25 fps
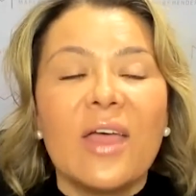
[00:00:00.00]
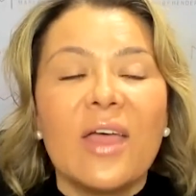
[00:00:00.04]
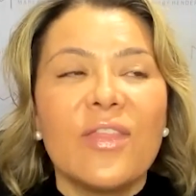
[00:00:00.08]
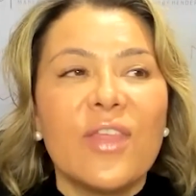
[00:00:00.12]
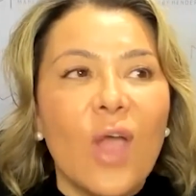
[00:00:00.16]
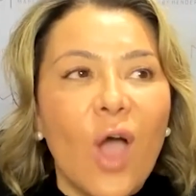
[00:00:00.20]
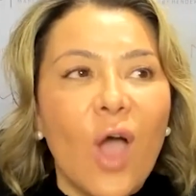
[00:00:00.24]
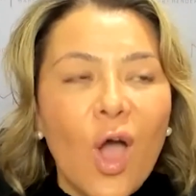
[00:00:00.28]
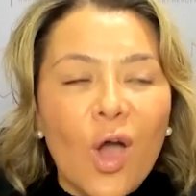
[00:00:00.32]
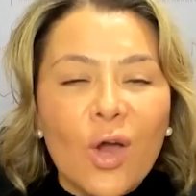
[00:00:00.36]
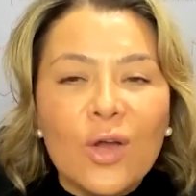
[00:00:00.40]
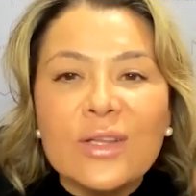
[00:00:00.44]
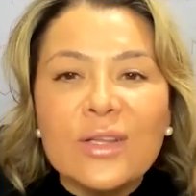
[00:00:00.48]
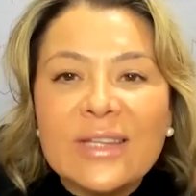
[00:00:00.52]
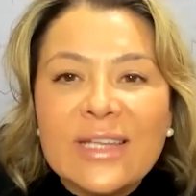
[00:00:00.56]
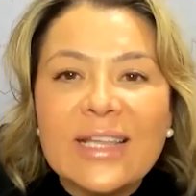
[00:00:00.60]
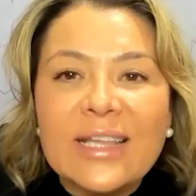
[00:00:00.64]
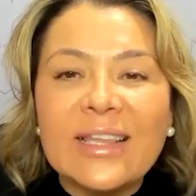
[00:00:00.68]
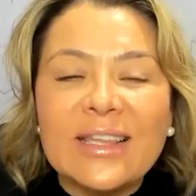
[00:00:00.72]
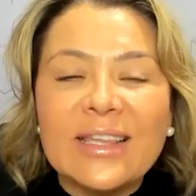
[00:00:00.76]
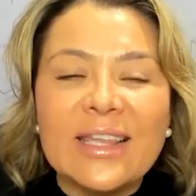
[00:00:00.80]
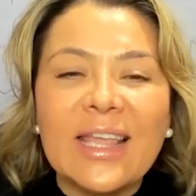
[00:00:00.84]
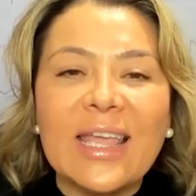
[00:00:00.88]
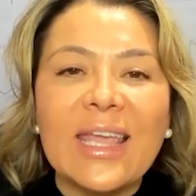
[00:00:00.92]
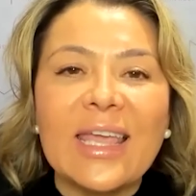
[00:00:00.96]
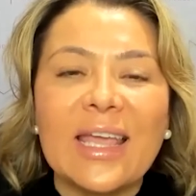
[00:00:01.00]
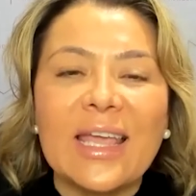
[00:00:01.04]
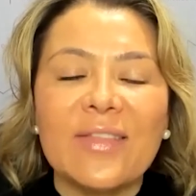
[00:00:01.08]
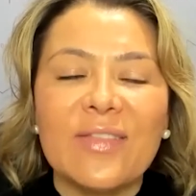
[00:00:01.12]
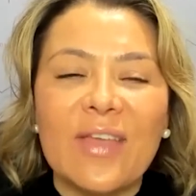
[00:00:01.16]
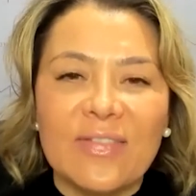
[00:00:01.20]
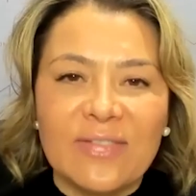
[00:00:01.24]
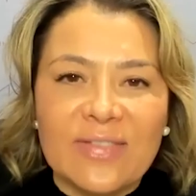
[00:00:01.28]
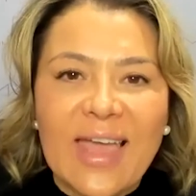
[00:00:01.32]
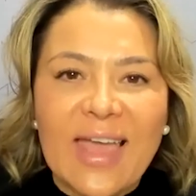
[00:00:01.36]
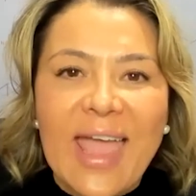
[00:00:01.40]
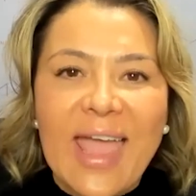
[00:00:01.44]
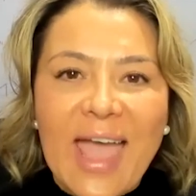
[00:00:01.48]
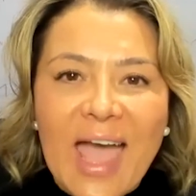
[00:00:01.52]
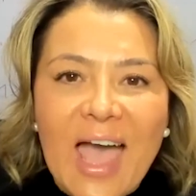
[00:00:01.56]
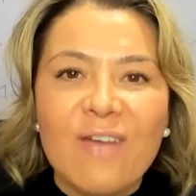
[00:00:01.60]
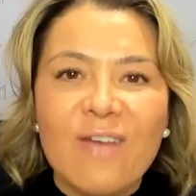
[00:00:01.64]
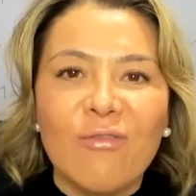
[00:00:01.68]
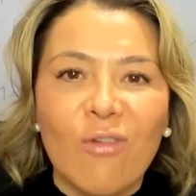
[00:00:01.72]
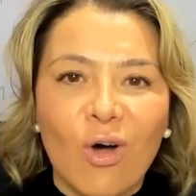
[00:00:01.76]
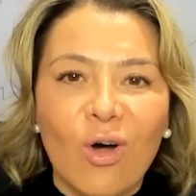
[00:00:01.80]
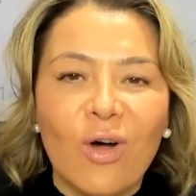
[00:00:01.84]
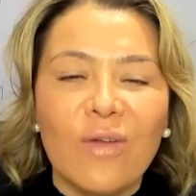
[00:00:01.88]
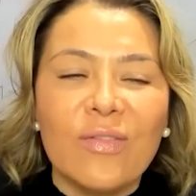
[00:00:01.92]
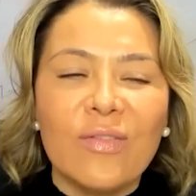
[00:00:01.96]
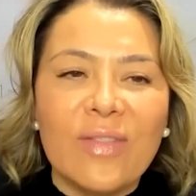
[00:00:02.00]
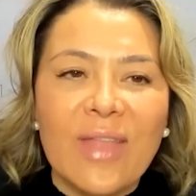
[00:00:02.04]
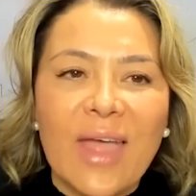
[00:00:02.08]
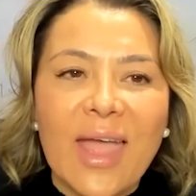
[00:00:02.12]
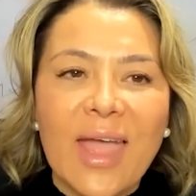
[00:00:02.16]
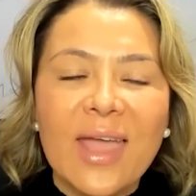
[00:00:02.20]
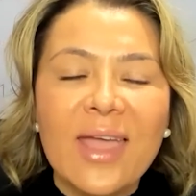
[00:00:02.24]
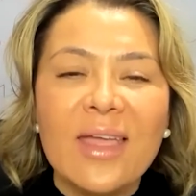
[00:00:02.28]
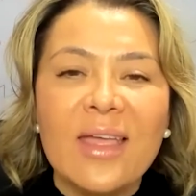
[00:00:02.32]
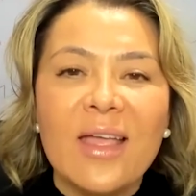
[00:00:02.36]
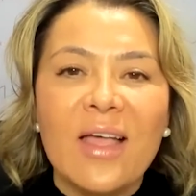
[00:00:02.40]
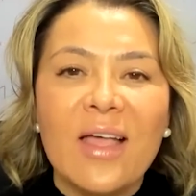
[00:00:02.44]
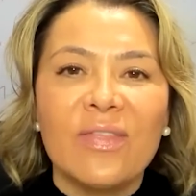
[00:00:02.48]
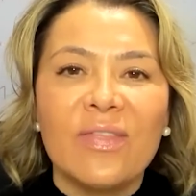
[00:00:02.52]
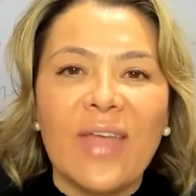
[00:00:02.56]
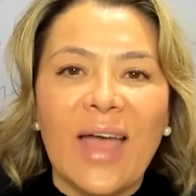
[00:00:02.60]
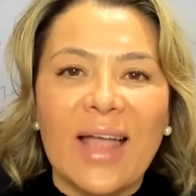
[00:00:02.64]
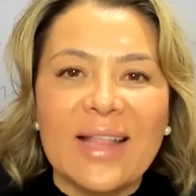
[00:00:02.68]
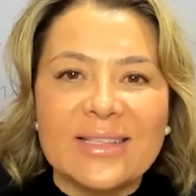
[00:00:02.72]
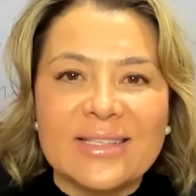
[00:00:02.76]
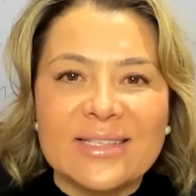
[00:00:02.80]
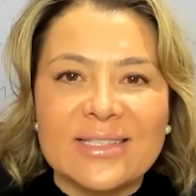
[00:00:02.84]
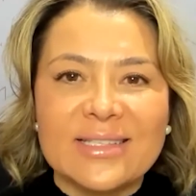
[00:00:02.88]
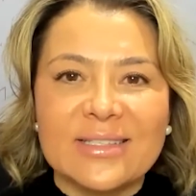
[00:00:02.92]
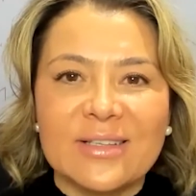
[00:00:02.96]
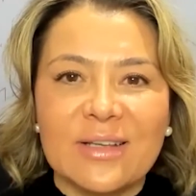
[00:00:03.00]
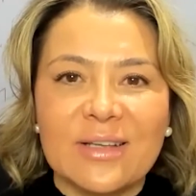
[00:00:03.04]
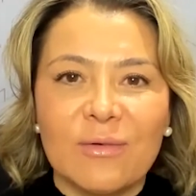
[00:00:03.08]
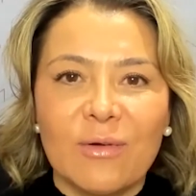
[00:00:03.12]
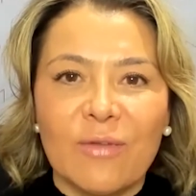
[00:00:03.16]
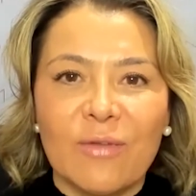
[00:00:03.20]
The only thing that they have on there that's